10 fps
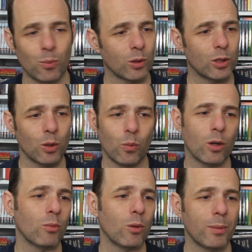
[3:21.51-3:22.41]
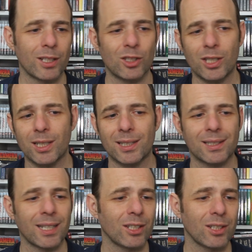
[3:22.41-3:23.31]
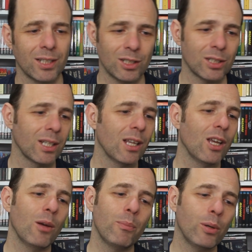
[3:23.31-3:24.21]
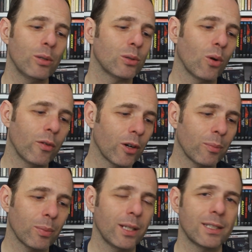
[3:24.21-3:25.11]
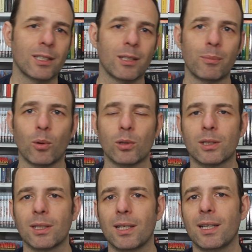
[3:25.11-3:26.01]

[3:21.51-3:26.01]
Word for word: Watching one woman as she continually just puts off her place in the boat